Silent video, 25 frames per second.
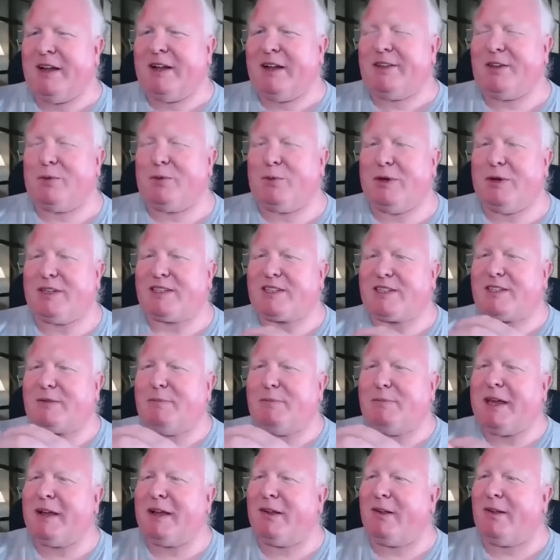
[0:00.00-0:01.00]
the risks
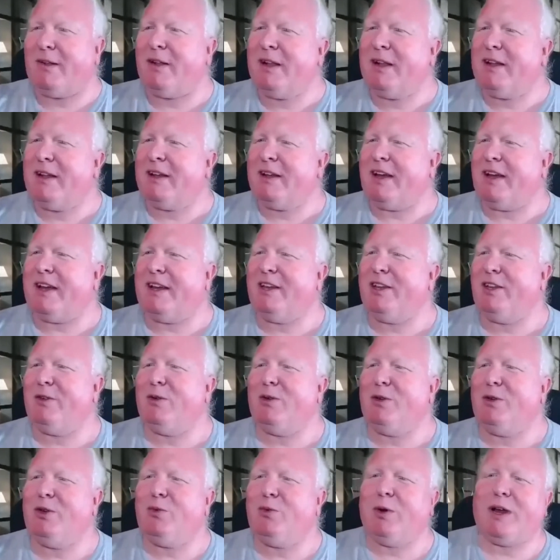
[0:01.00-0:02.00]
mingle, and
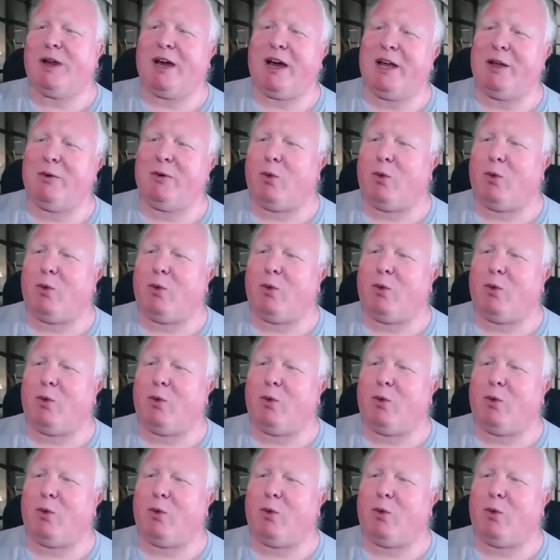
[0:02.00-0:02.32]
you and I